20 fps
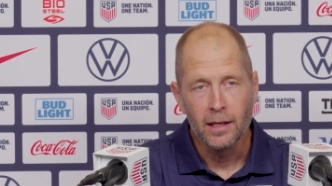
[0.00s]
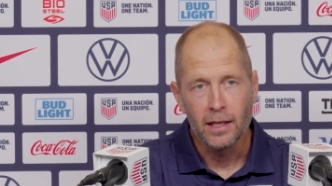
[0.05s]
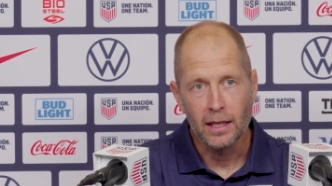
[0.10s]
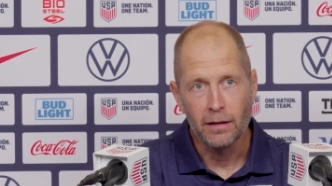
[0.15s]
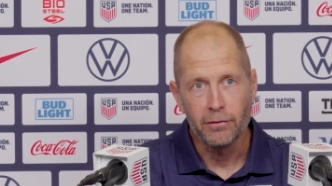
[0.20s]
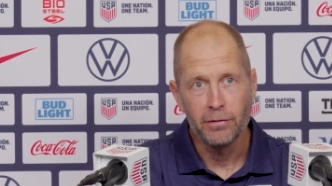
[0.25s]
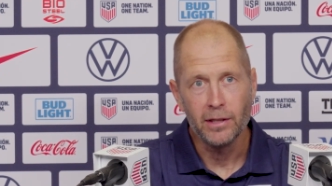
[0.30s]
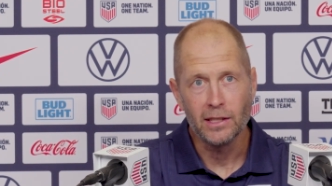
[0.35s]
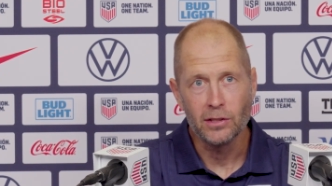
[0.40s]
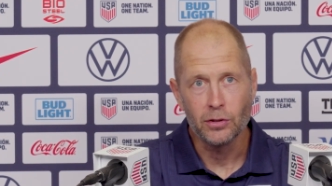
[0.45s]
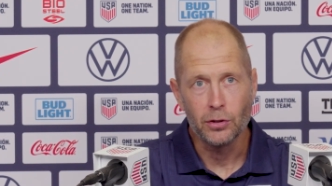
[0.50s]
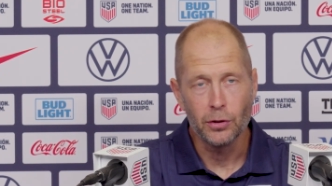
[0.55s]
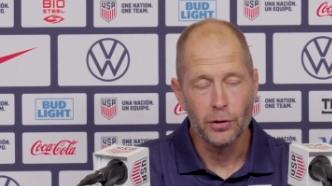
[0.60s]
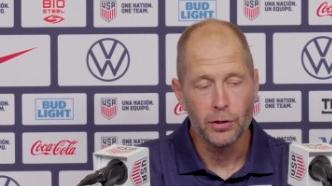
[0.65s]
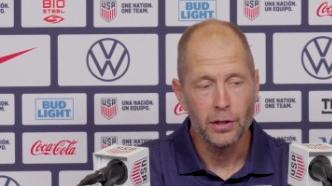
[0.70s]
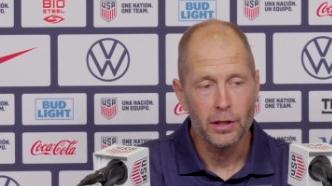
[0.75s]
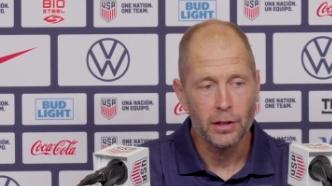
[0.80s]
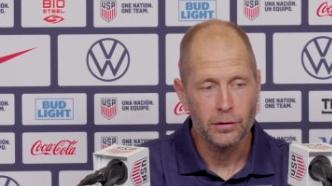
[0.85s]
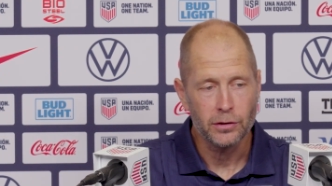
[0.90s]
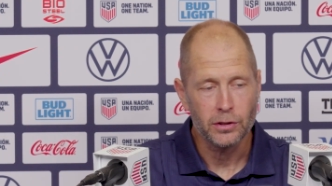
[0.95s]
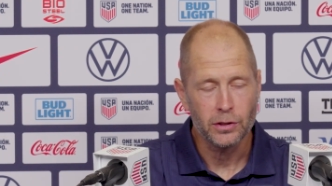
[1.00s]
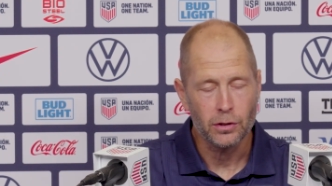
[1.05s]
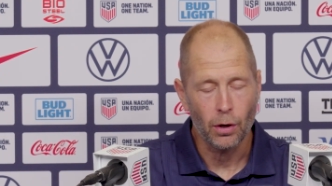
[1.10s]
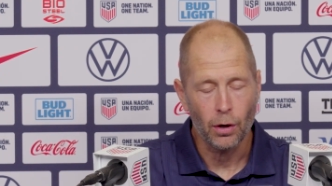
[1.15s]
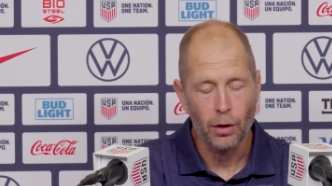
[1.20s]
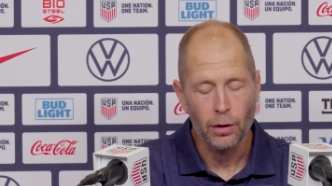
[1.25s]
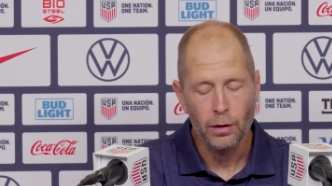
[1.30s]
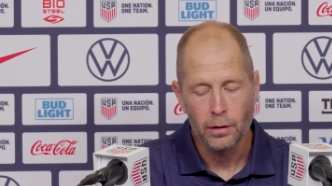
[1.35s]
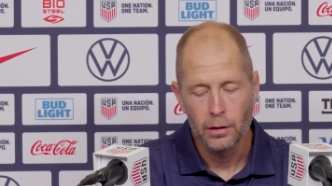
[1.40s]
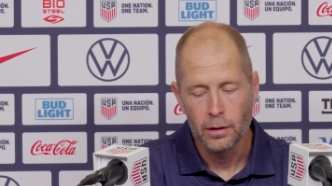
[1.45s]
If he's good, he'll
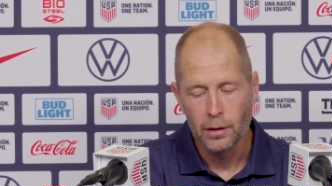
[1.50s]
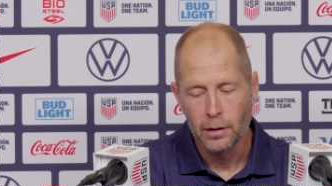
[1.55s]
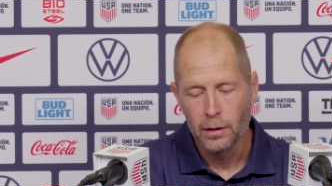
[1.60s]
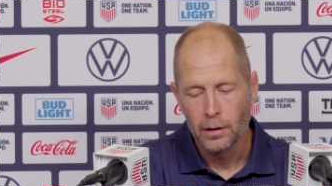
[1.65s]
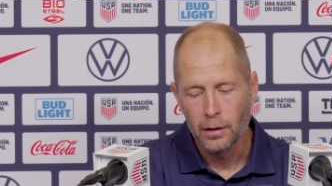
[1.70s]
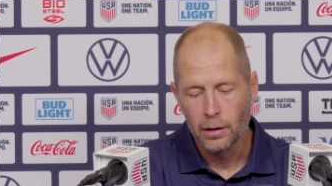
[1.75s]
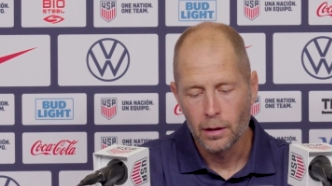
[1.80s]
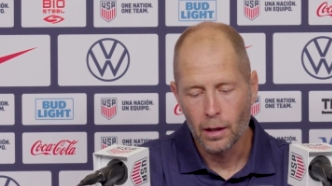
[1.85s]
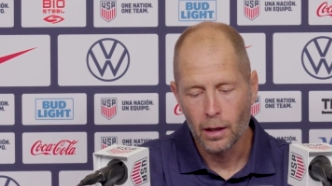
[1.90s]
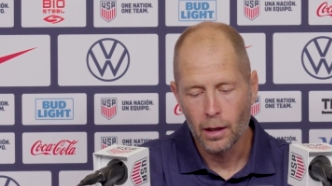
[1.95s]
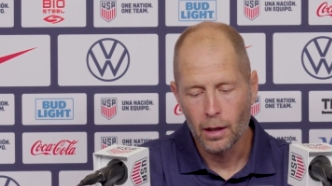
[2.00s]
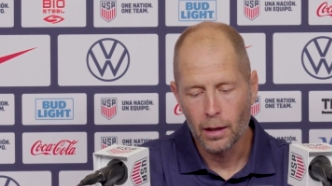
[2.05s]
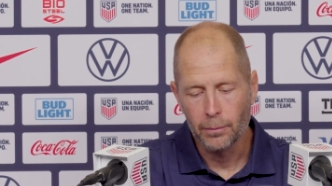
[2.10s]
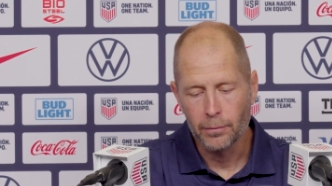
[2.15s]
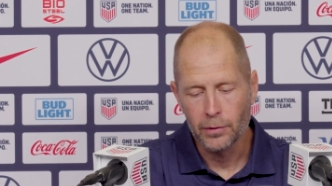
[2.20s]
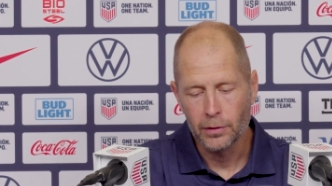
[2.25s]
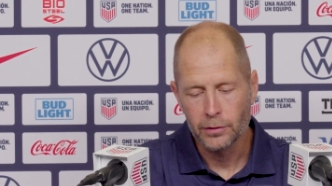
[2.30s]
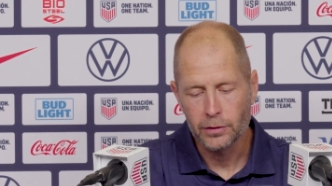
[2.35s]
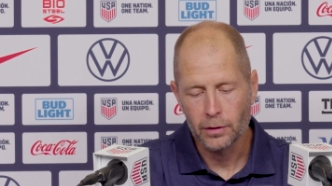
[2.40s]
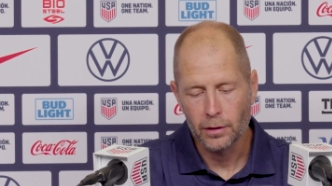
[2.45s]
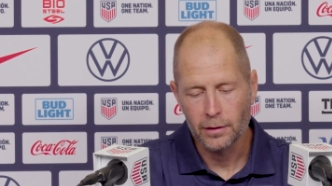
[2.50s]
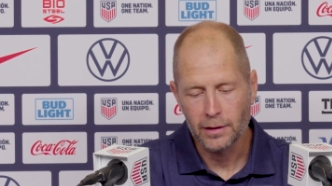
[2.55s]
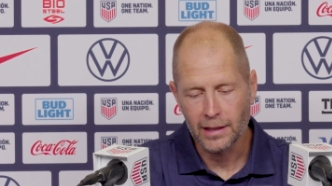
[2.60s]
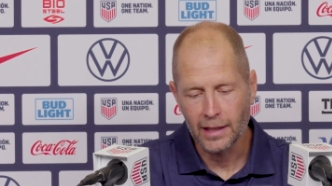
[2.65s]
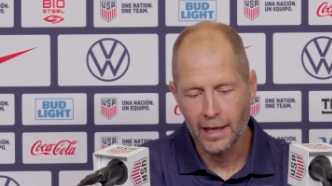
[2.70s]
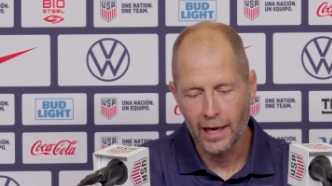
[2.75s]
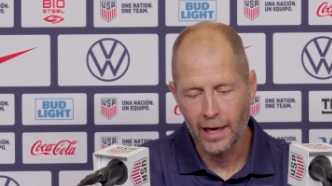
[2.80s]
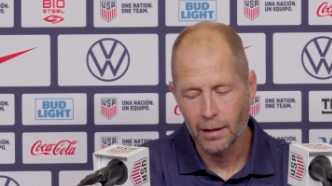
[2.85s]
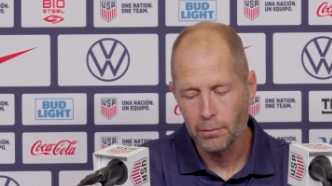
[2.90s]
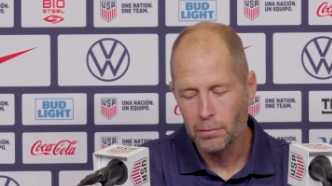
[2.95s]
start. Um, he'll start the
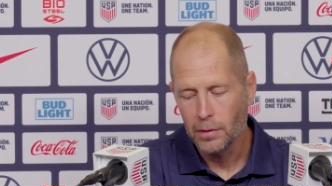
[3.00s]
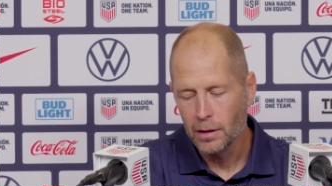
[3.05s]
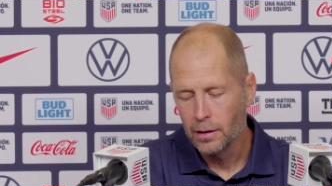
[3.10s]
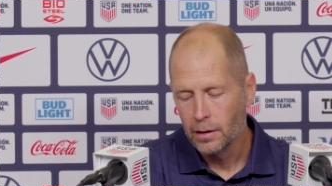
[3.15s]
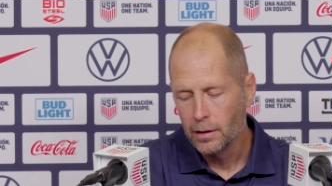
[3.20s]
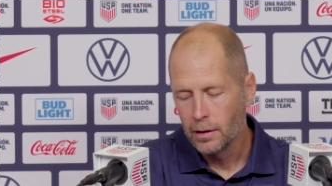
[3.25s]
game,